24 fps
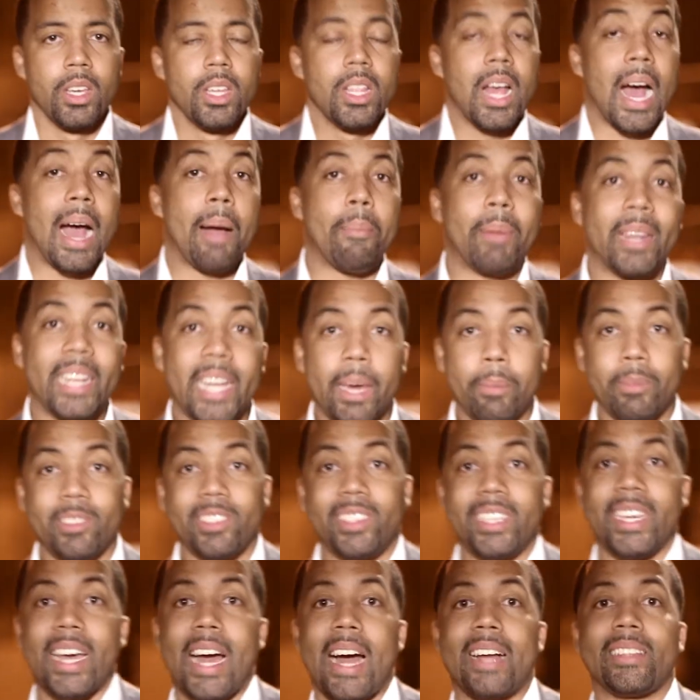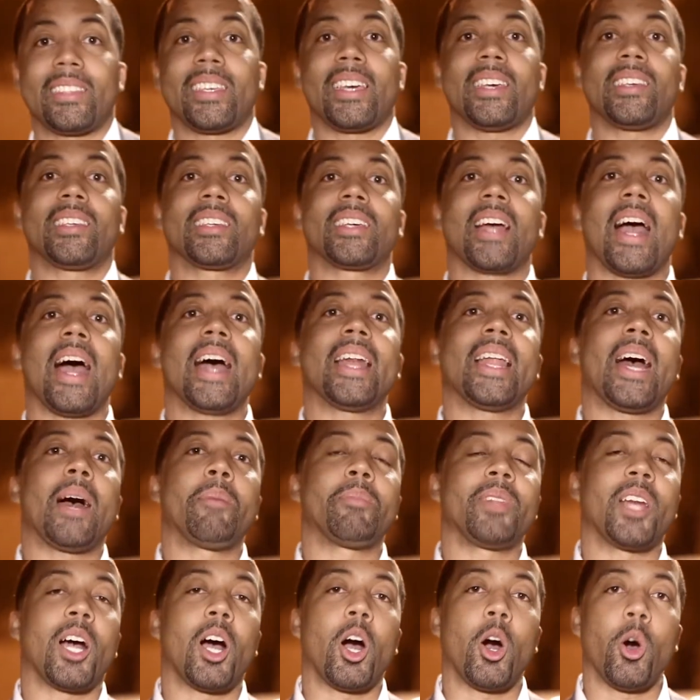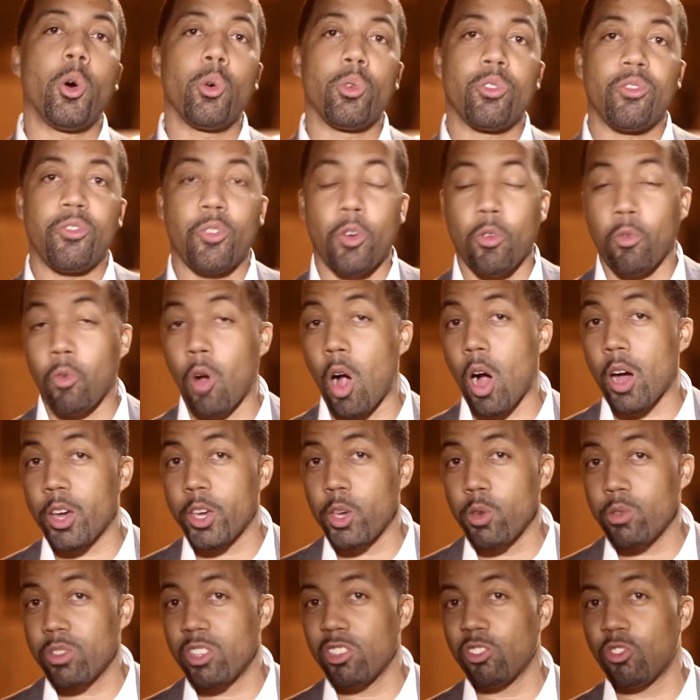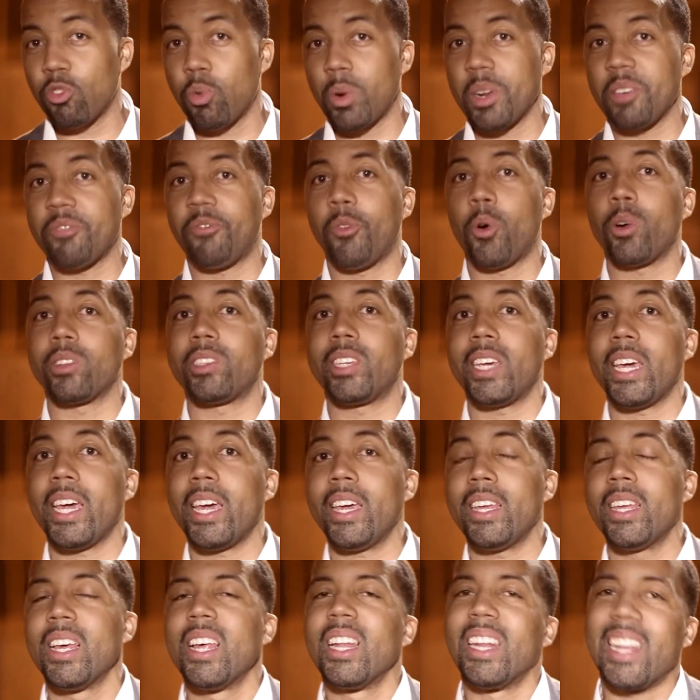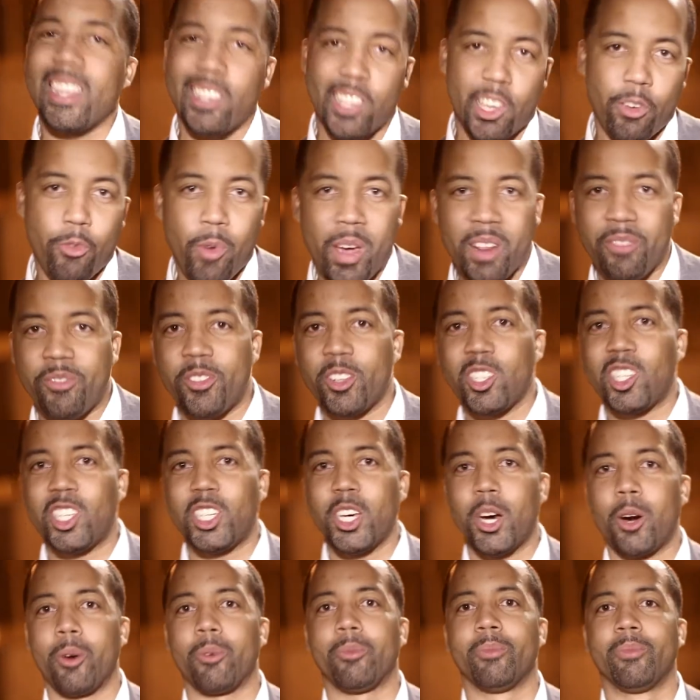Hi, my name is Deontay Scott. I'm the host for Raw Houston 2014. Let's get ready for the show.